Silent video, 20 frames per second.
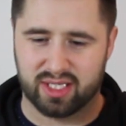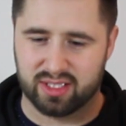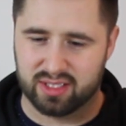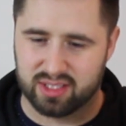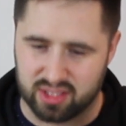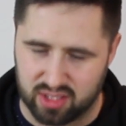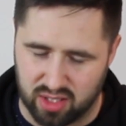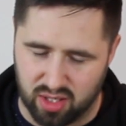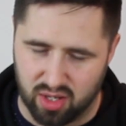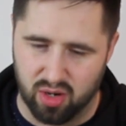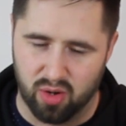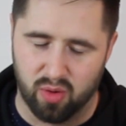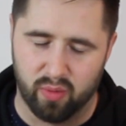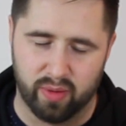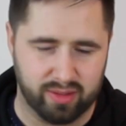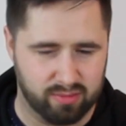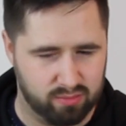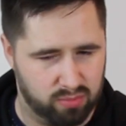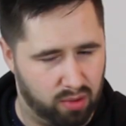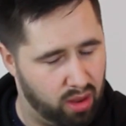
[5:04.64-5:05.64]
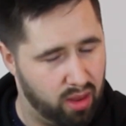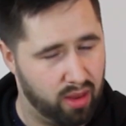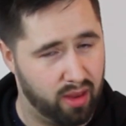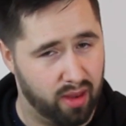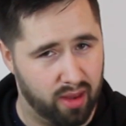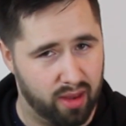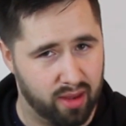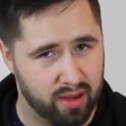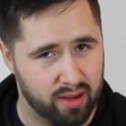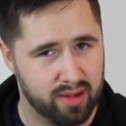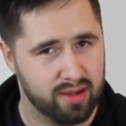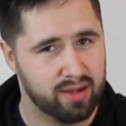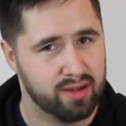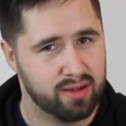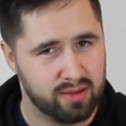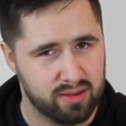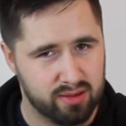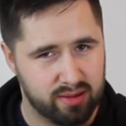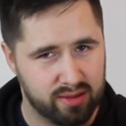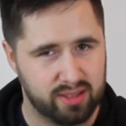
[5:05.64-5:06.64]
and slow and bleh.
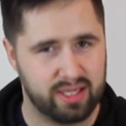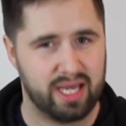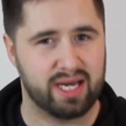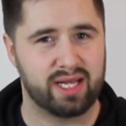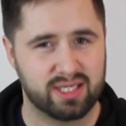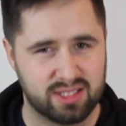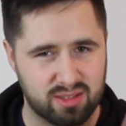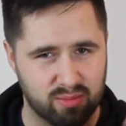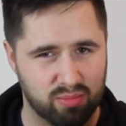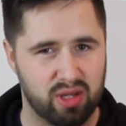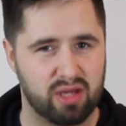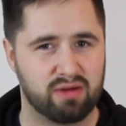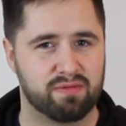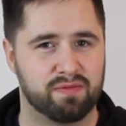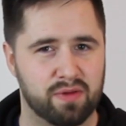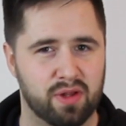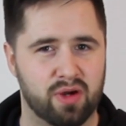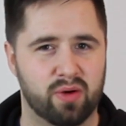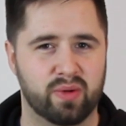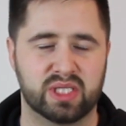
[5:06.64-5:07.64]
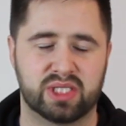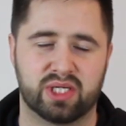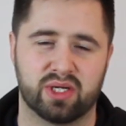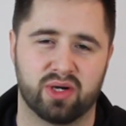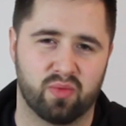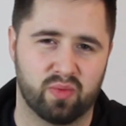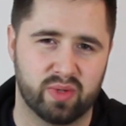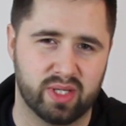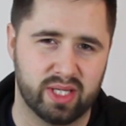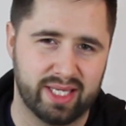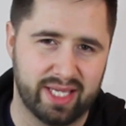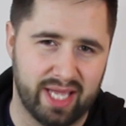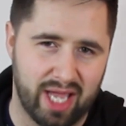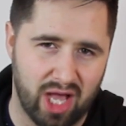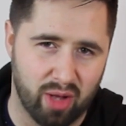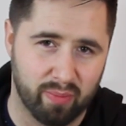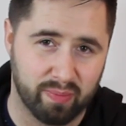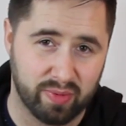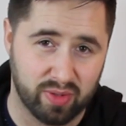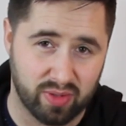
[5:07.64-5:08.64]
Getting some blood flow is going to really
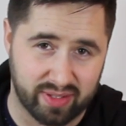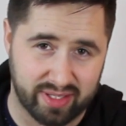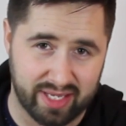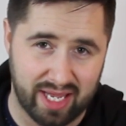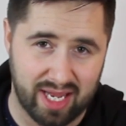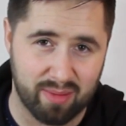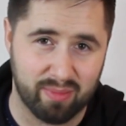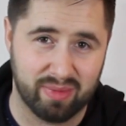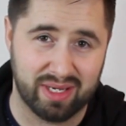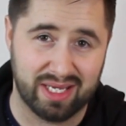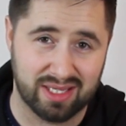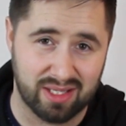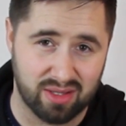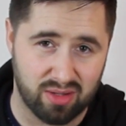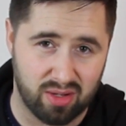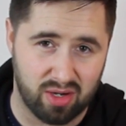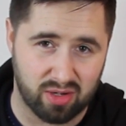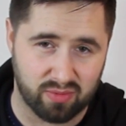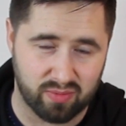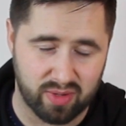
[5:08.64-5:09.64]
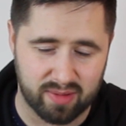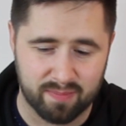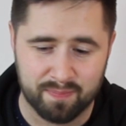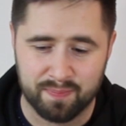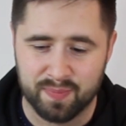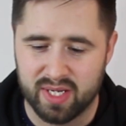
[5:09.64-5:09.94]
help your game in the long run.